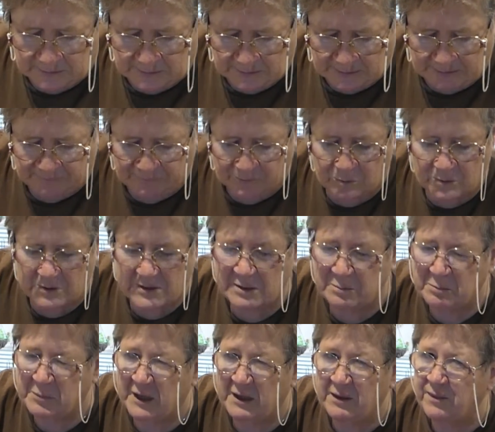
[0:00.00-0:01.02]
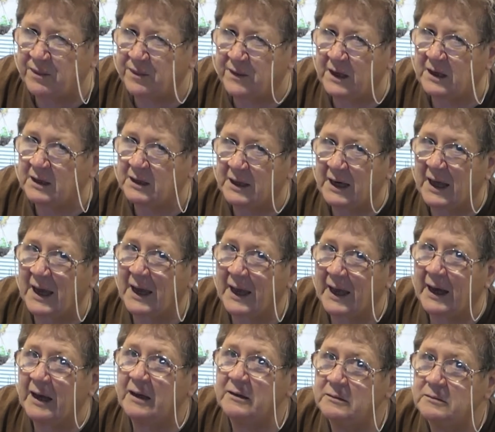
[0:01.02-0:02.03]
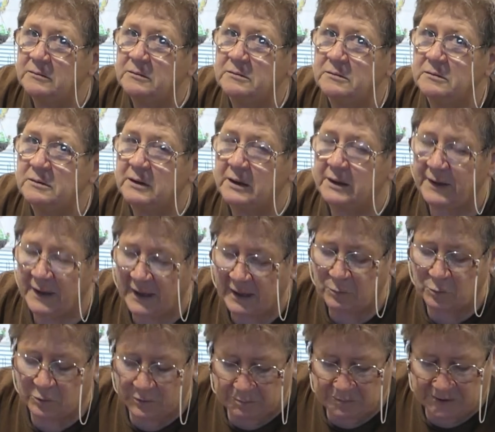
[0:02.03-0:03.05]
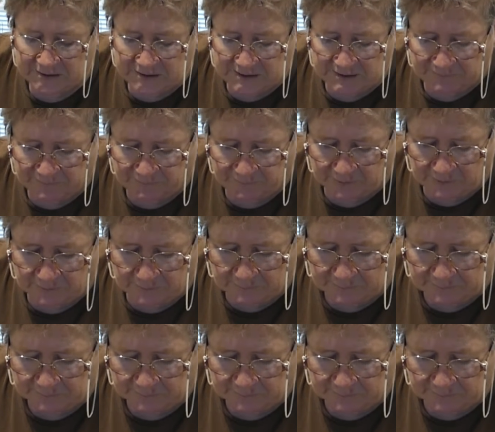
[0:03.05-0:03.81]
If it was a big thick layer, that would be different.